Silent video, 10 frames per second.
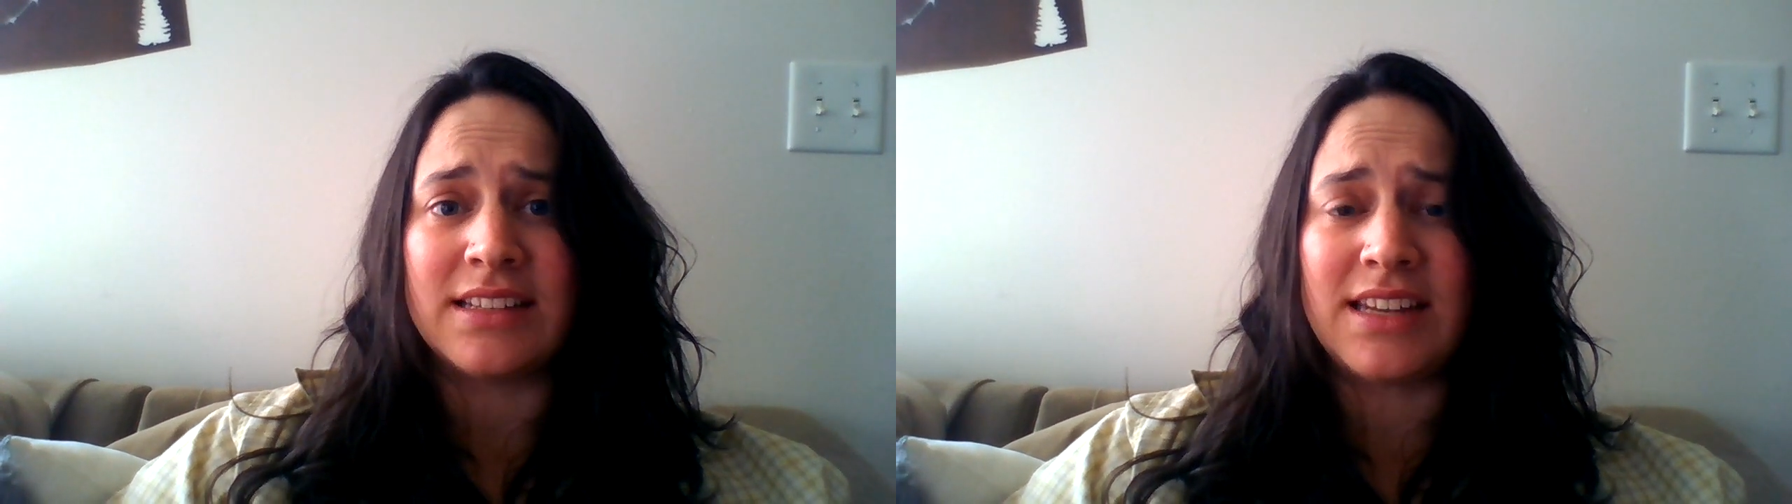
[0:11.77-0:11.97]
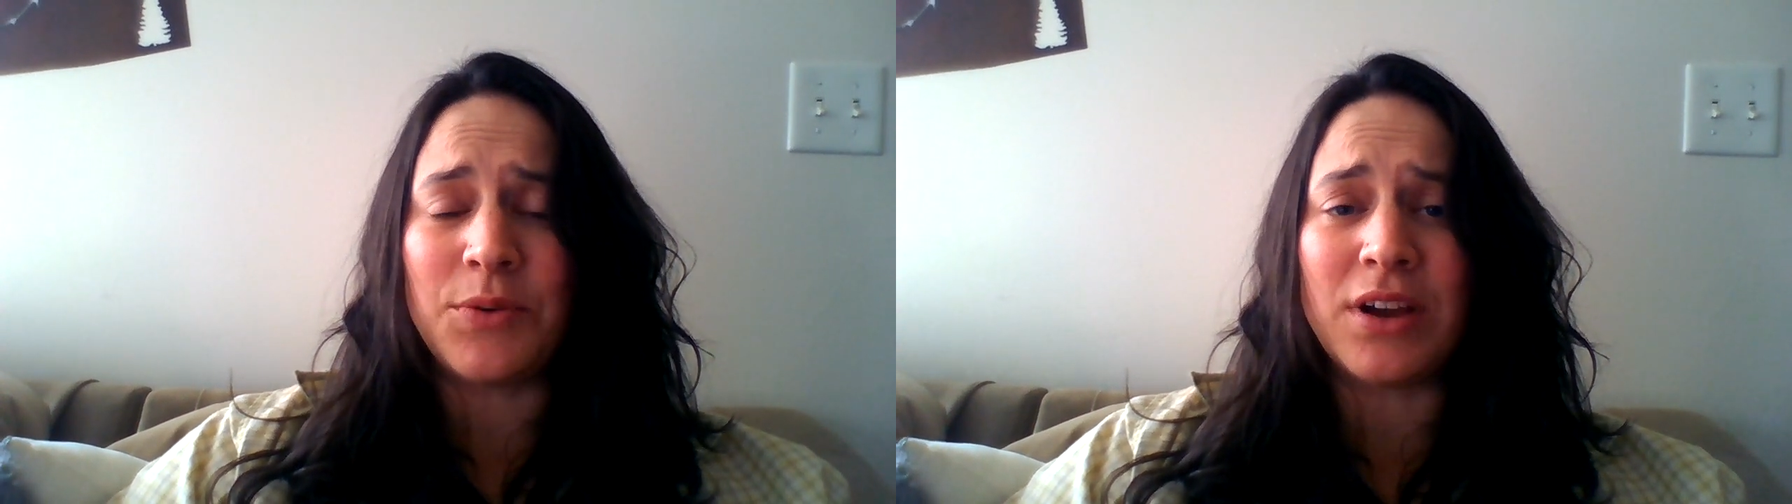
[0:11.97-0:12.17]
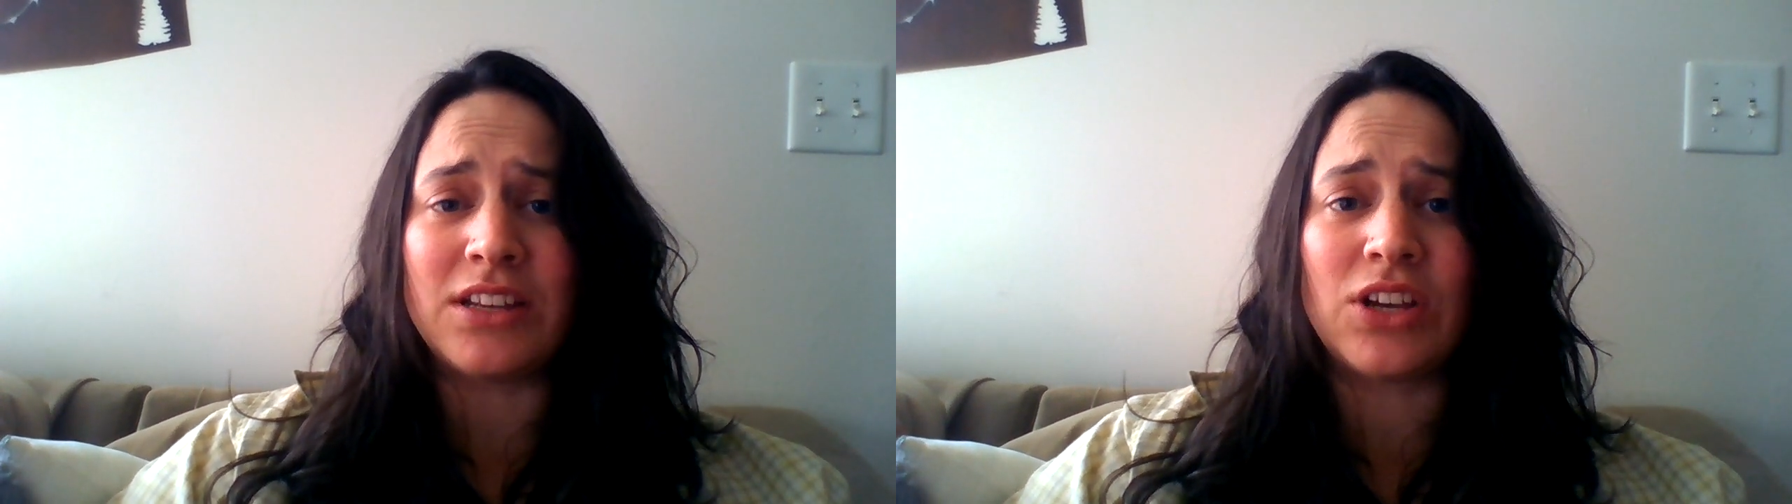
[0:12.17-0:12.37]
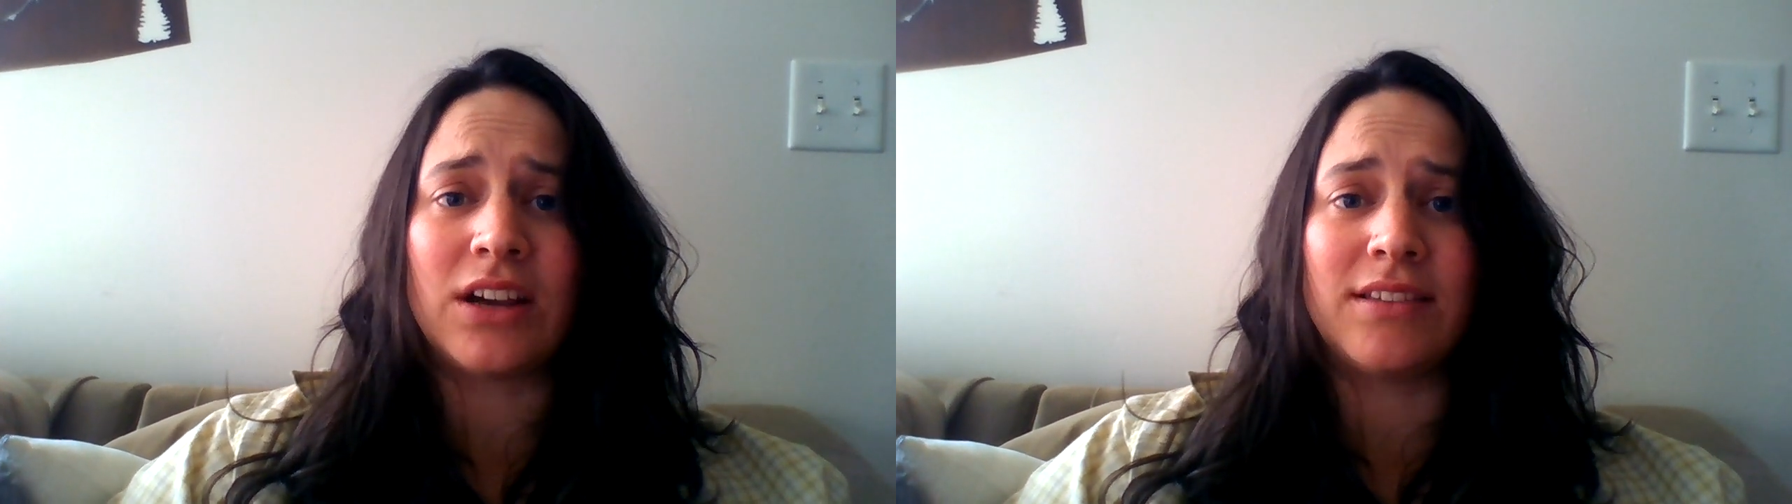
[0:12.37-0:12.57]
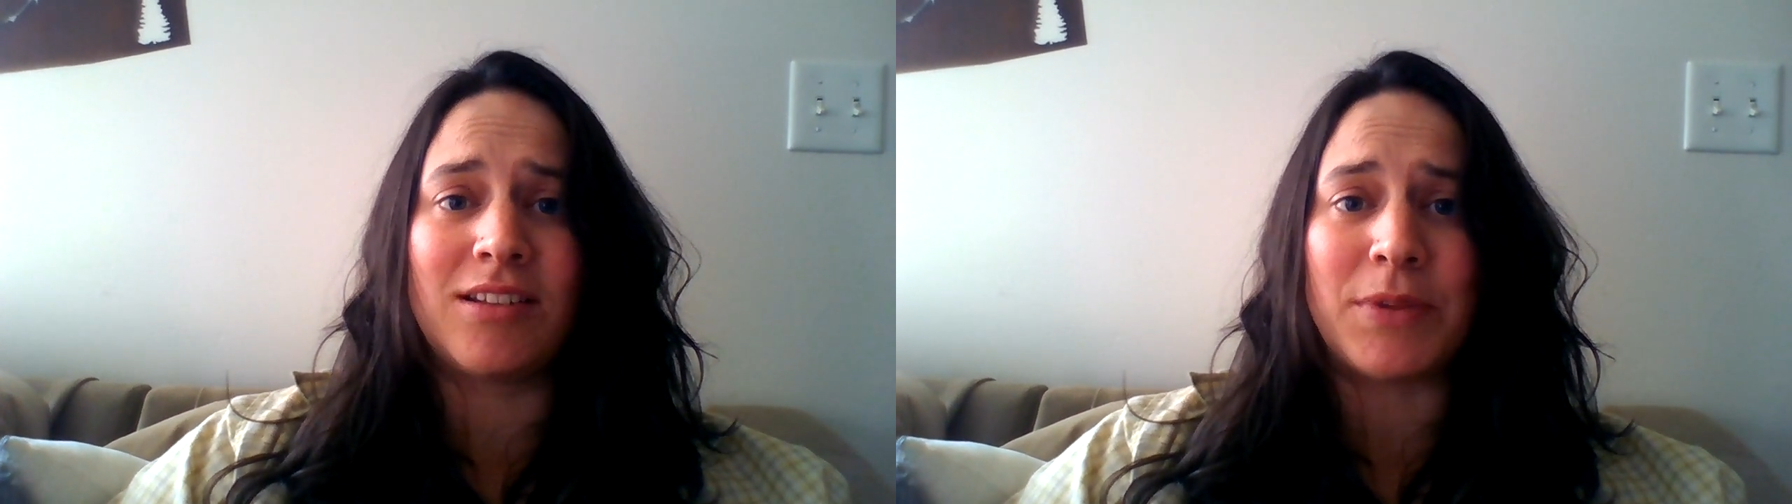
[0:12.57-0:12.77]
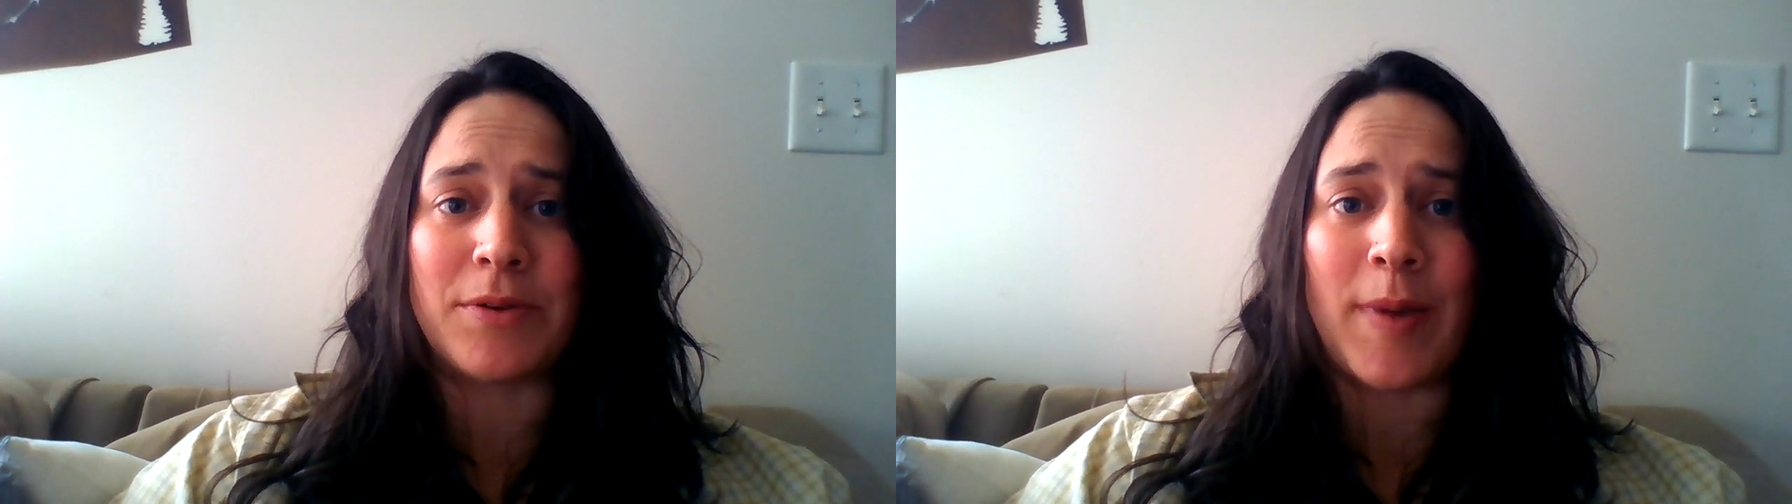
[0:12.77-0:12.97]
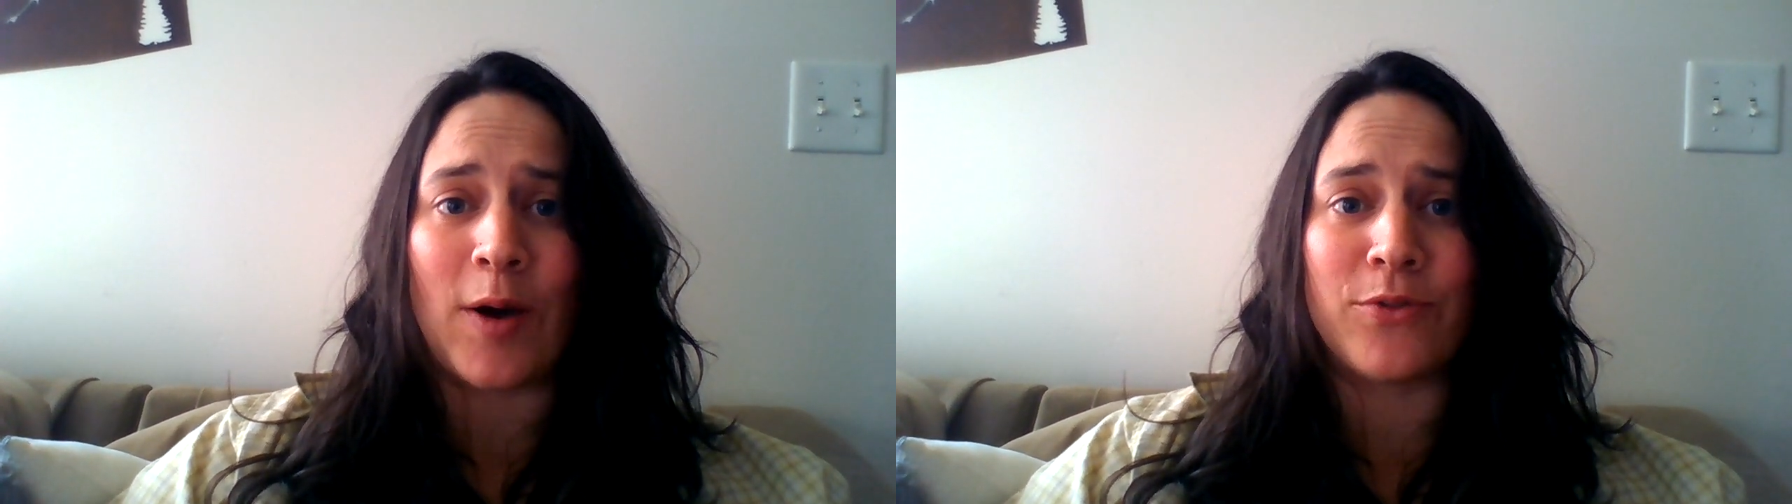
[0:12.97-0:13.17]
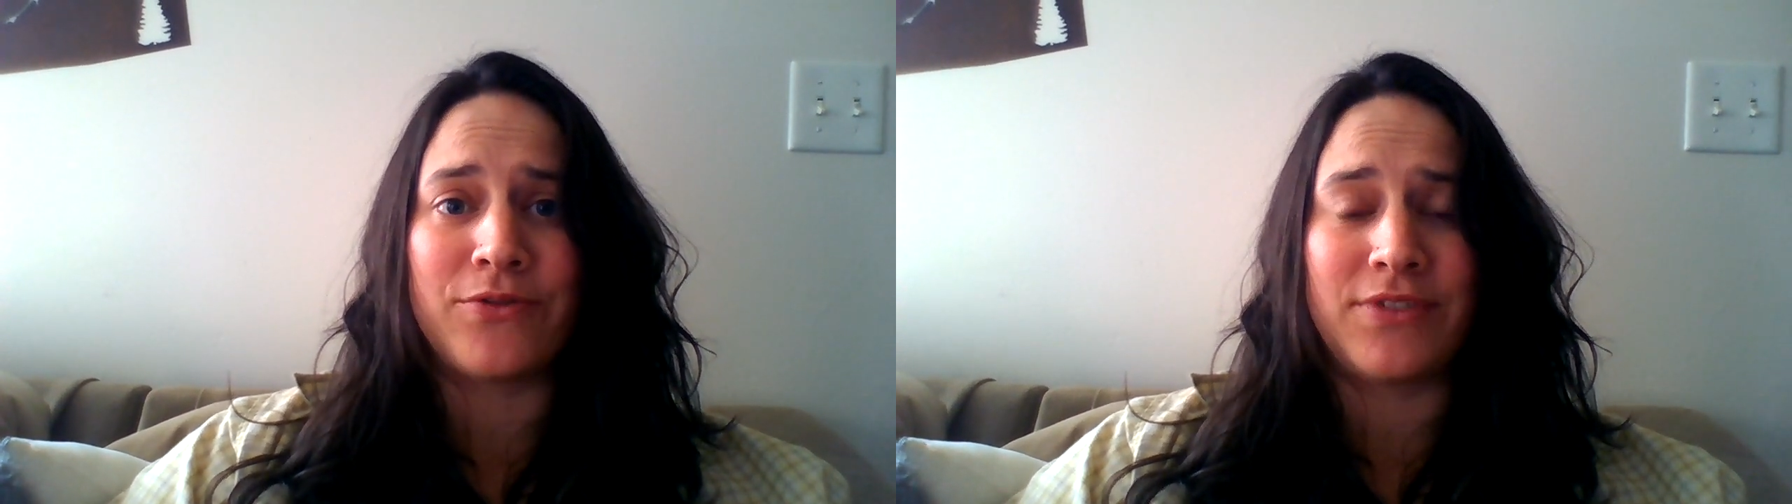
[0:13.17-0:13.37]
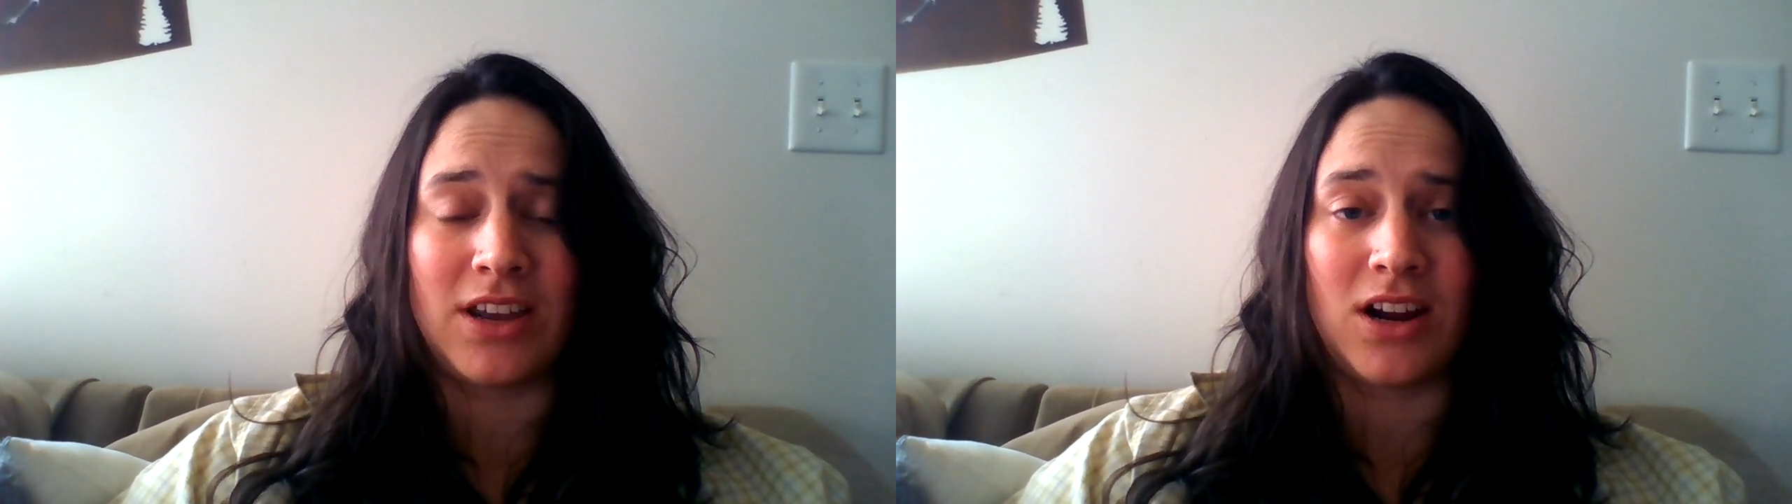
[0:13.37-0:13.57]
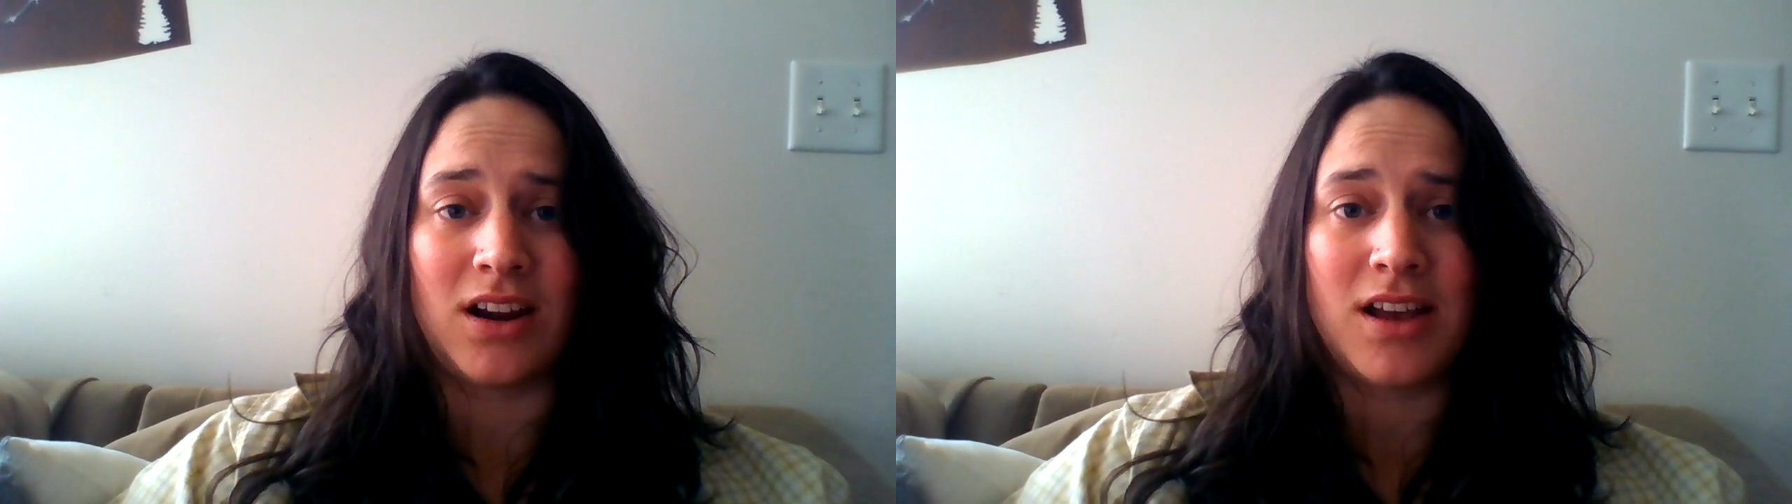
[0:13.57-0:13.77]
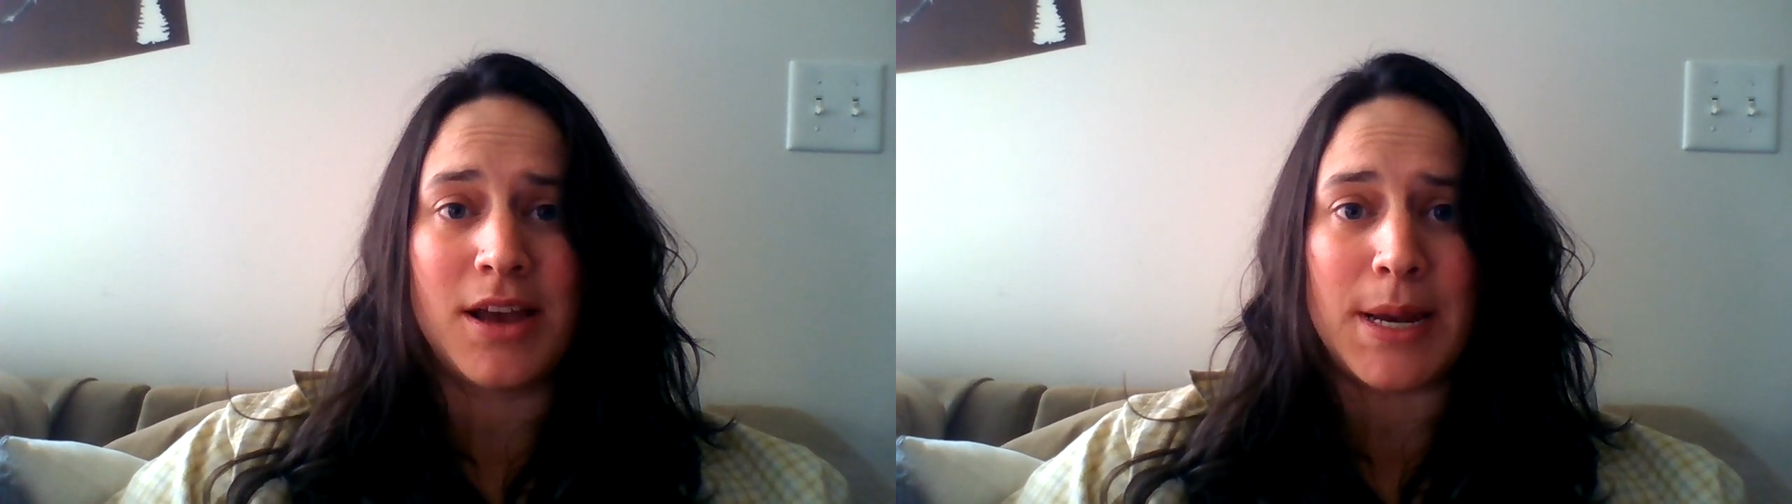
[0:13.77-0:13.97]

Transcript: Today we're going to talk a little bit about fear,